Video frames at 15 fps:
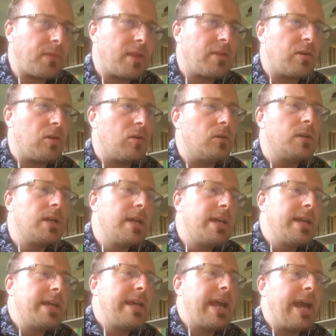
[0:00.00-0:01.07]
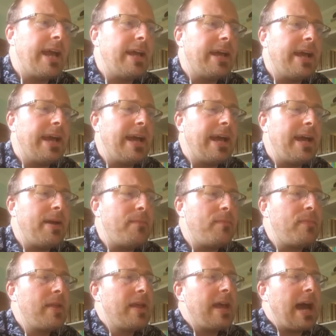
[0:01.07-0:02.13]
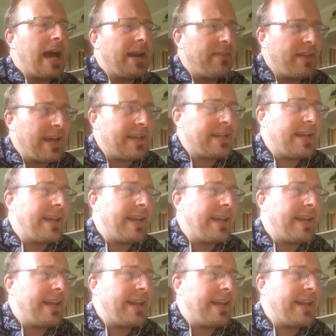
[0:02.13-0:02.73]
So yeah, had that,